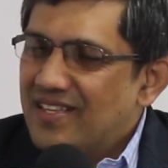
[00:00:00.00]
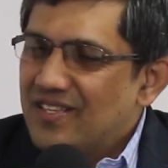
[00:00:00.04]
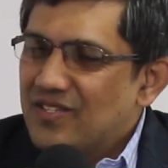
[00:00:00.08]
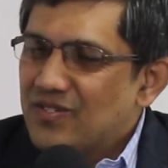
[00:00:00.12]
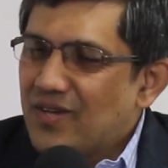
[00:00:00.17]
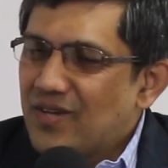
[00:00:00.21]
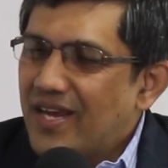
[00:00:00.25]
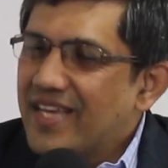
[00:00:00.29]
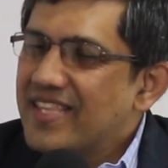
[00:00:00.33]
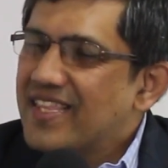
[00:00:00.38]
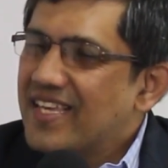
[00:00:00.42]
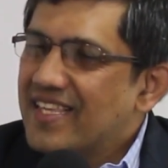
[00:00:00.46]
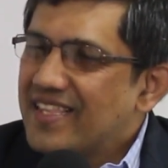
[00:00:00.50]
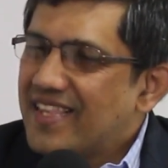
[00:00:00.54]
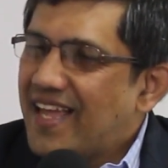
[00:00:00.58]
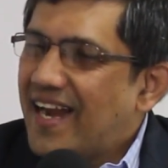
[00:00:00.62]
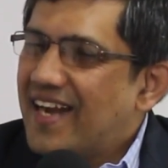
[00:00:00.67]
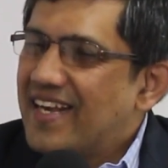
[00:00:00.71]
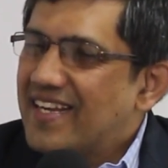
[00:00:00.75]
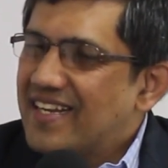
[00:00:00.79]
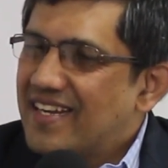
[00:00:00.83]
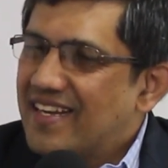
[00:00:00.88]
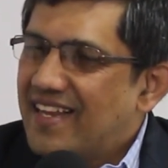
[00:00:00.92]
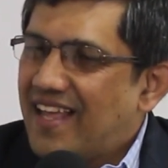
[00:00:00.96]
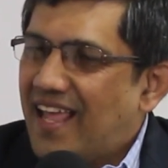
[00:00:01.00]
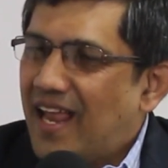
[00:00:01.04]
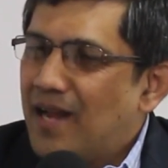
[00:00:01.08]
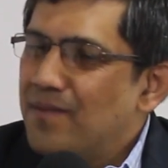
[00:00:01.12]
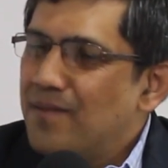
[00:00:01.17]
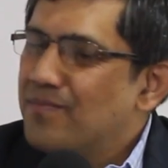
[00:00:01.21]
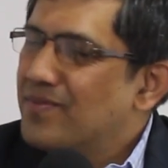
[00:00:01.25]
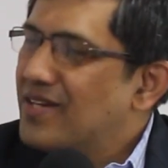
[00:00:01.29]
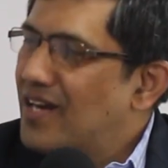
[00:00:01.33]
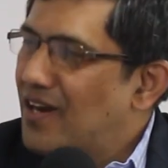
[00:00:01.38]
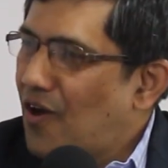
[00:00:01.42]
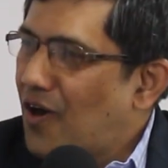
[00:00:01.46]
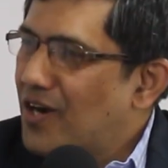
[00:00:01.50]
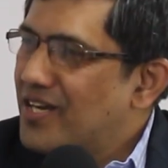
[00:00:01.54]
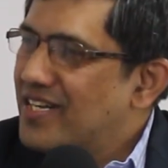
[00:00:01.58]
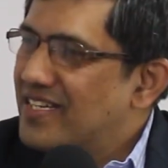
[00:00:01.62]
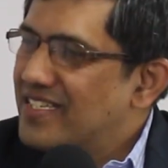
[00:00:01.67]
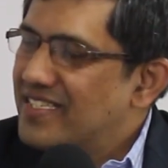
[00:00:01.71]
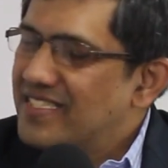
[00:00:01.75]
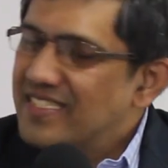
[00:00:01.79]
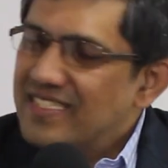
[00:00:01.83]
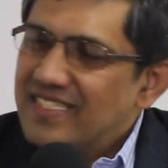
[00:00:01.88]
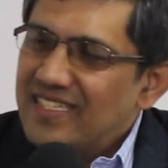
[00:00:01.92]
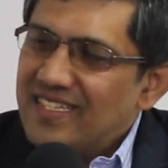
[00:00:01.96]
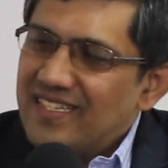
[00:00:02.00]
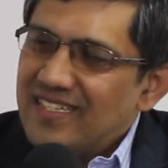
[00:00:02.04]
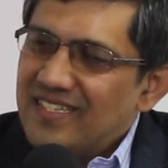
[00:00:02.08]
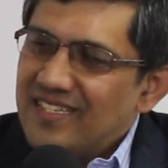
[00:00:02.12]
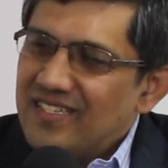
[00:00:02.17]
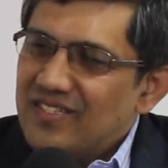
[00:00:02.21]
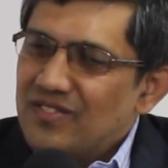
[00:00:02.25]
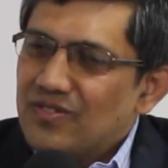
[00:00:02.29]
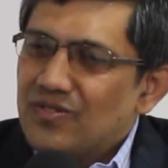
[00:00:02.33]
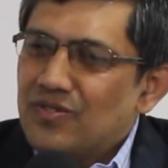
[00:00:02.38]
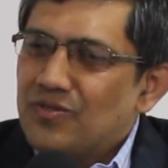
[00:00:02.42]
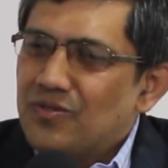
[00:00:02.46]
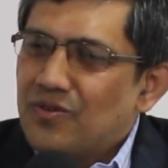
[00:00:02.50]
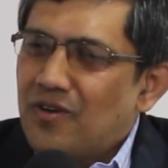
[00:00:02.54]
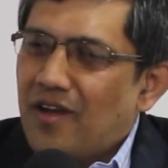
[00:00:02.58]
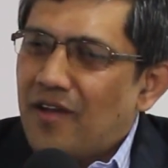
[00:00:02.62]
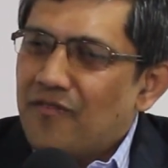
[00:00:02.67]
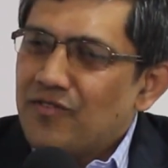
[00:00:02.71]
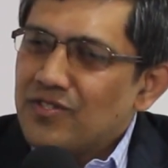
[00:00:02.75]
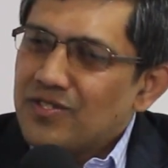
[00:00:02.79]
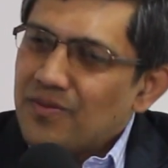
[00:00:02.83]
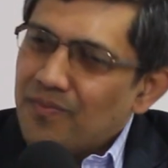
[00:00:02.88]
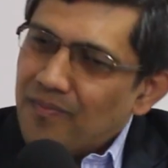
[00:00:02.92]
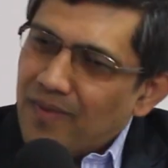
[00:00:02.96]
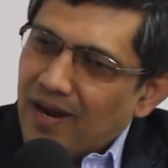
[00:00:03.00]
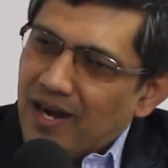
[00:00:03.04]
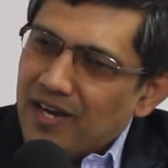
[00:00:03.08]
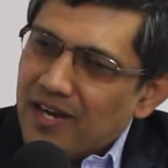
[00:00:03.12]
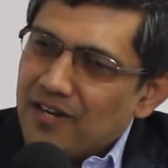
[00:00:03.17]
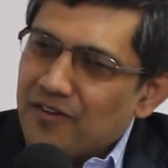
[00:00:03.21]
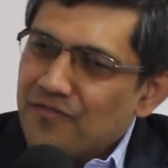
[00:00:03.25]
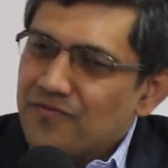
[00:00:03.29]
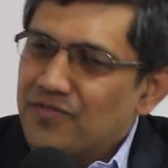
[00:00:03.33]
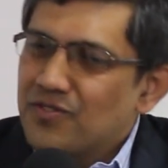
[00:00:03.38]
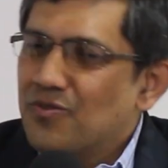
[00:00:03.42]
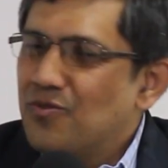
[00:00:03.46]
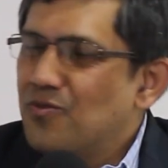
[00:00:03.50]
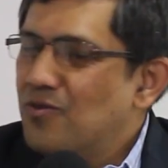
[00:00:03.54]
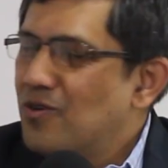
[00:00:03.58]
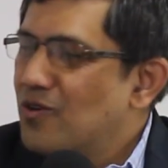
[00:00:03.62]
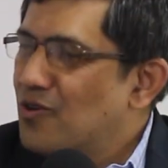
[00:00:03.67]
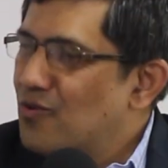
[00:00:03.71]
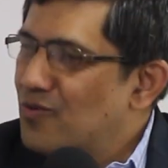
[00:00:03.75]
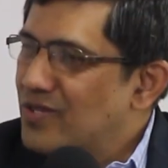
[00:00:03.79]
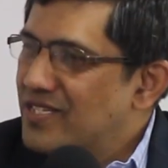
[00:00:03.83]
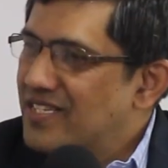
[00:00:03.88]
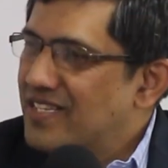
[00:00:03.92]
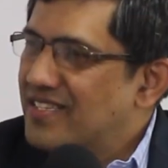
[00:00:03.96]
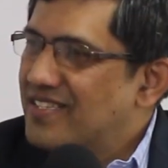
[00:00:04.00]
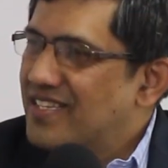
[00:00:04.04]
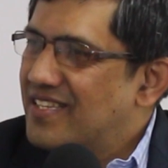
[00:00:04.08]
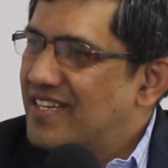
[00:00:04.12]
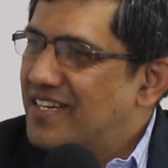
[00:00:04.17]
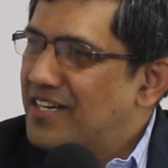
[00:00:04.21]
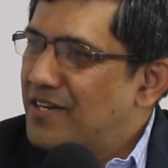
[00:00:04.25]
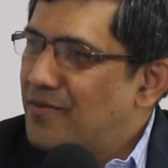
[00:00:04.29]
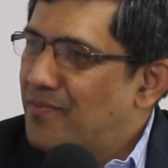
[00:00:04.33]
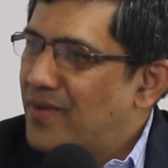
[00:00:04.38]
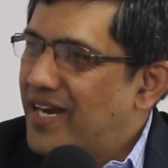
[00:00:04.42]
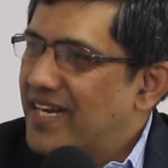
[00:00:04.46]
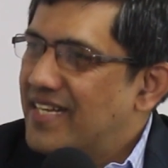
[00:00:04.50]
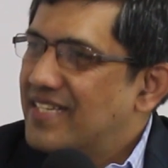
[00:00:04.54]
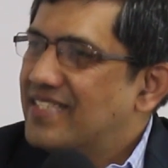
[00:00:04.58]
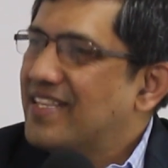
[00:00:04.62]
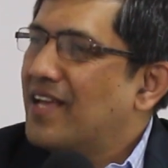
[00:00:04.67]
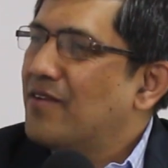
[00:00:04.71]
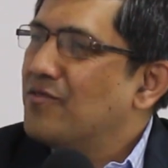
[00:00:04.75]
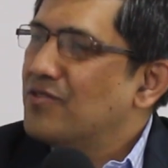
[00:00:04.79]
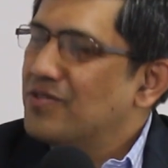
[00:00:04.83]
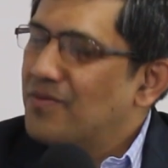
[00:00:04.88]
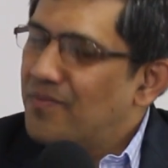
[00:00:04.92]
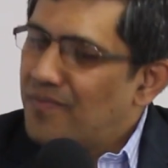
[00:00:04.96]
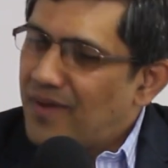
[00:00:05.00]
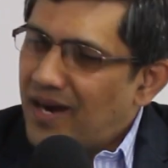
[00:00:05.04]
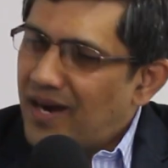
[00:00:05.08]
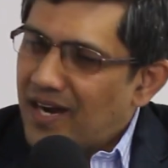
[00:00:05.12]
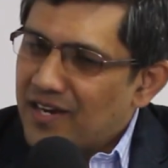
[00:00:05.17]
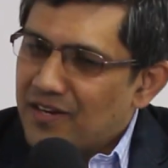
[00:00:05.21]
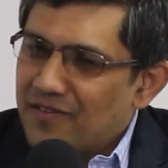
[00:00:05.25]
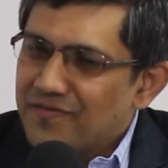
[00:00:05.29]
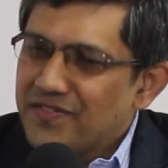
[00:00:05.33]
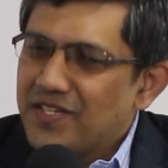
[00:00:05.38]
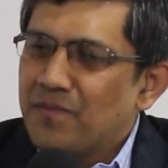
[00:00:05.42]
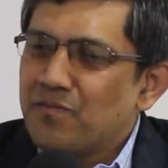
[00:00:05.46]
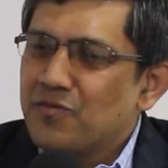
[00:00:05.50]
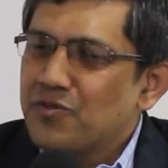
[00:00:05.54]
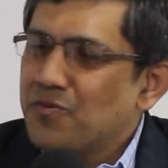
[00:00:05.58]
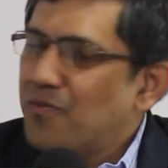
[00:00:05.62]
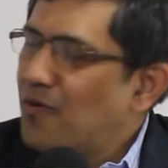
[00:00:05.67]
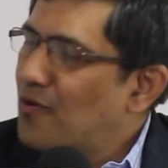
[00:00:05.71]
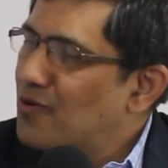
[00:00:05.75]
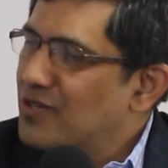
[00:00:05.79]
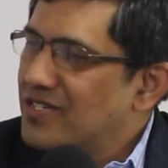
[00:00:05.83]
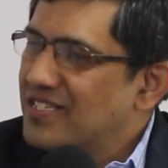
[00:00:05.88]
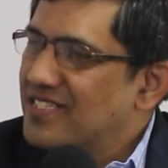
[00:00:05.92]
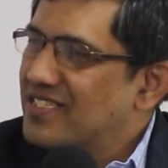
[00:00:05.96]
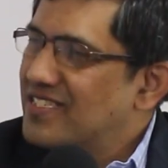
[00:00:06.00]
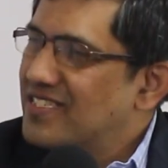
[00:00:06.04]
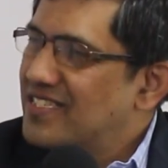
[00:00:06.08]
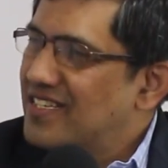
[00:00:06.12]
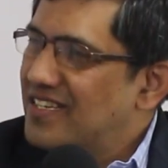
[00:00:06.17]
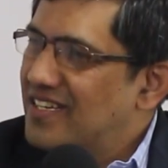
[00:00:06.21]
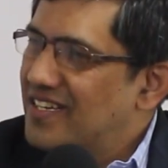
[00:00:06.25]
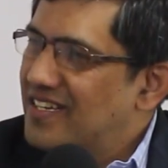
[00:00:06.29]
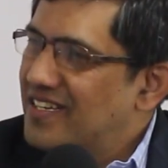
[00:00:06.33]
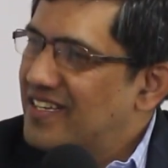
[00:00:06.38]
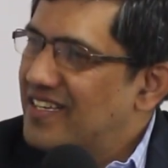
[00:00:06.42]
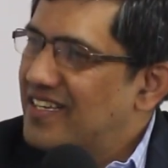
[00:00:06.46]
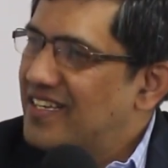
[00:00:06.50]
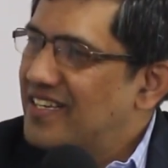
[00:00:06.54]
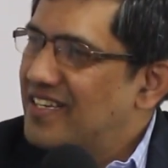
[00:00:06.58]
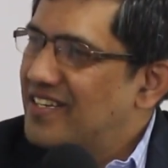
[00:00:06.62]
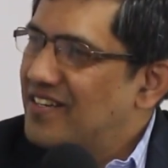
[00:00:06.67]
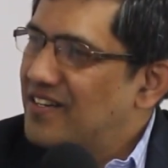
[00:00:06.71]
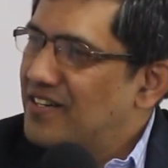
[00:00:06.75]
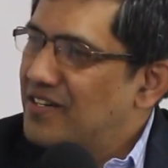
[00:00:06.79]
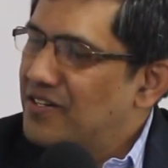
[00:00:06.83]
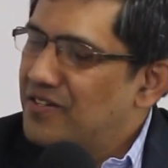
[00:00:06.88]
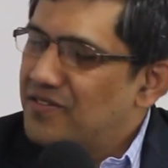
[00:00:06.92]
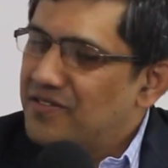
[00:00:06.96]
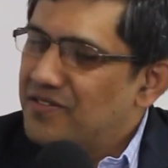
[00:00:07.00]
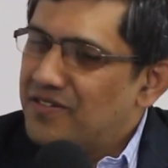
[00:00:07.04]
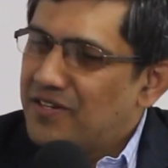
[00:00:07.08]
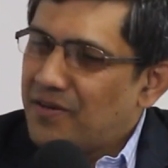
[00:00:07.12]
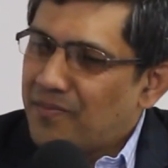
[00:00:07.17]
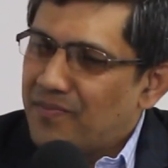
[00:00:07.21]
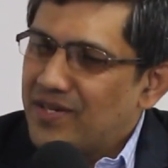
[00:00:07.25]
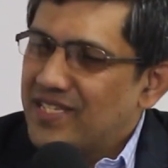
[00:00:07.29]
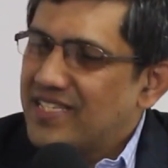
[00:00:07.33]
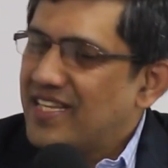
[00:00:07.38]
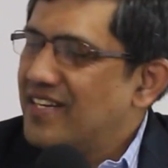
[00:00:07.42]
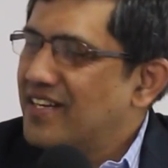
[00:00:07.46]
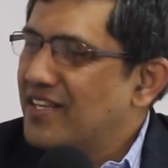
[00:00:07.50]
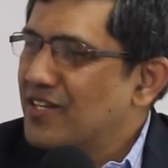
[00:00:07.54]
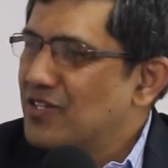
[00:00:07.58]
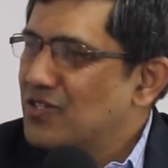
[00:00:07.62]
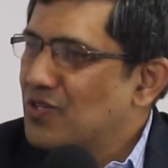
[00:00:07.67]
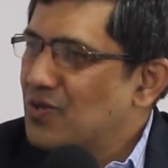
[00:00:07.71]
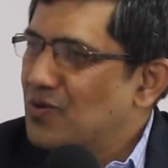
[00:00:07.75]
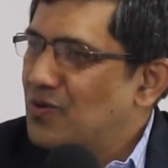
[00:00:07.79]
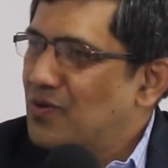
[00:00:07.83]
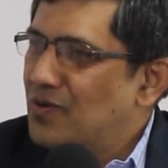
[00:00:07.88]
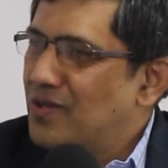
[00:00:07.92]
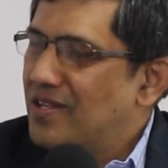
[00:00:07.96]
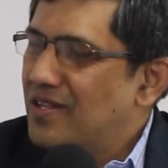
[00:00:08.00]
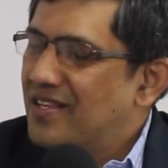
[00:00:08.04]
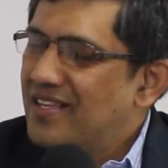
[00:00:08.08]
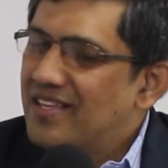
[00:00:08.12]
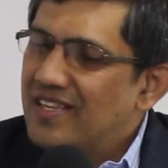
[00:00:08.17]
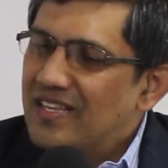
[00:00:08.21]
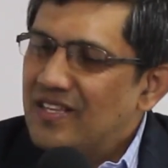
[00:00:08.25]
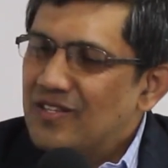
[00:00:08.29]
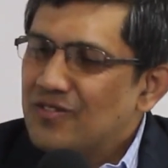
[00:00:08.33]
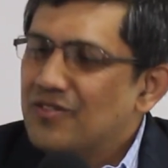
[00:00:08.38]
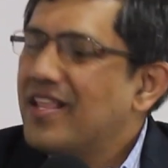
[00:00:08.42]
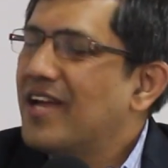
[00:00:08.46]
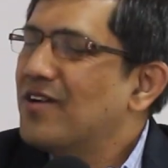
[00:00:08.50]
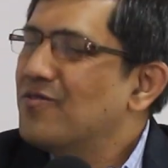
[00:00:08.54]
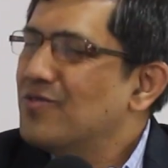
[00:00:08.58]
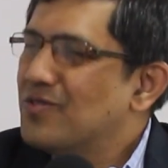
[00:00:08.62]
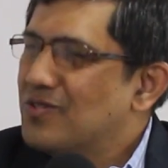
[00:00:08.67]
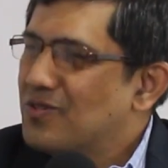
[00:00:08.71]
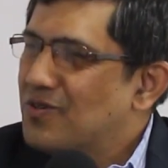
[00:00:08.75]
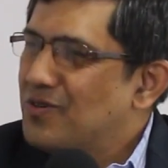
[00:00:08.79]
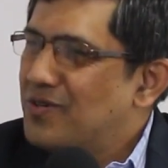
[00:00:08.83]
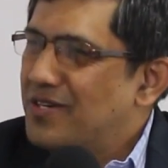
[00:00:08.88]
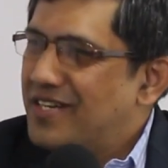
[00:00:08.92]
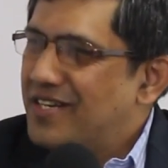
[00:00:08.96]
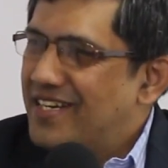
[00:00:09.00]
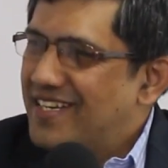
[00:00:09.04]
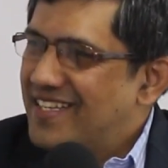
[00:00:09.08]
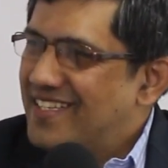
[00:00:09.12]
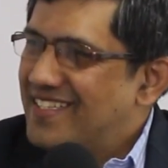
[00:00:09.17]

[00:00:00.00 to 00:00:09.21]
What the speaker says: So I think that helped a lot. So I was a part of school quizzes and debates. I was a part of some sports representing school. So that was good.